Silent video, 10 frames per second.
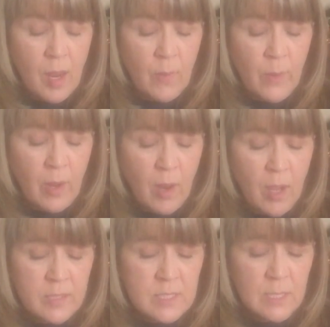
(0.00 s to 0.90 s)
went
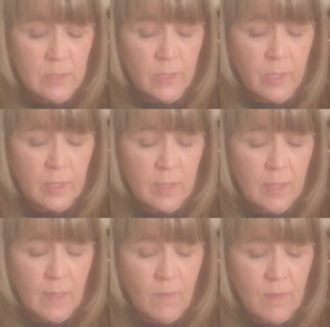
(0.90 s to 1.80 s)
on to look,
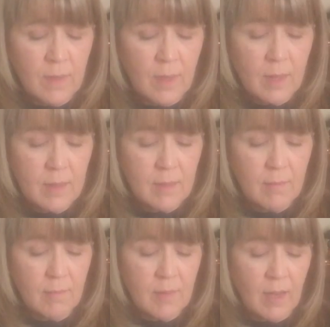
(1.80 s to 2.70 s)
and
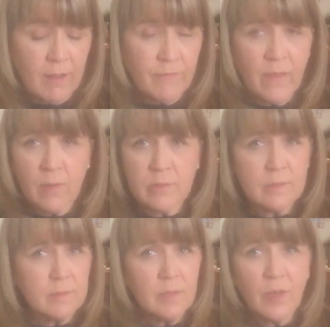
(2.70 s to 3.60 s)
then I found,
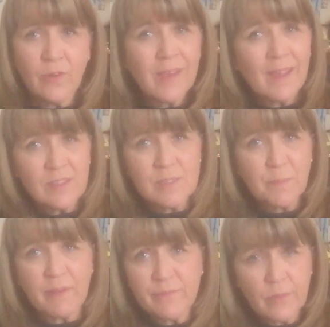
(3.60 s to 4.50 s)
you can't just
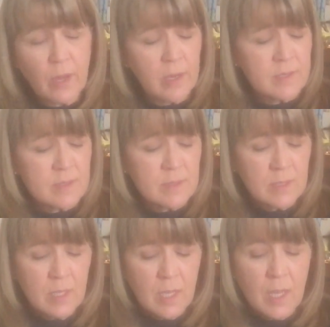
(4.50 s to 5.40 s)
buy floss.
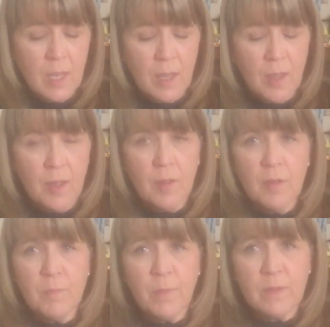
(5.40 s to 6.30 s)

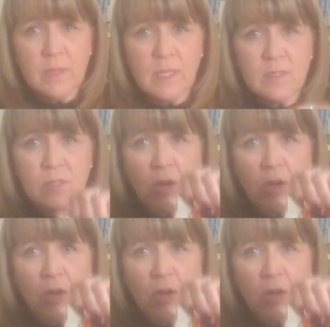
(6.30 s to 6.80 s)
But these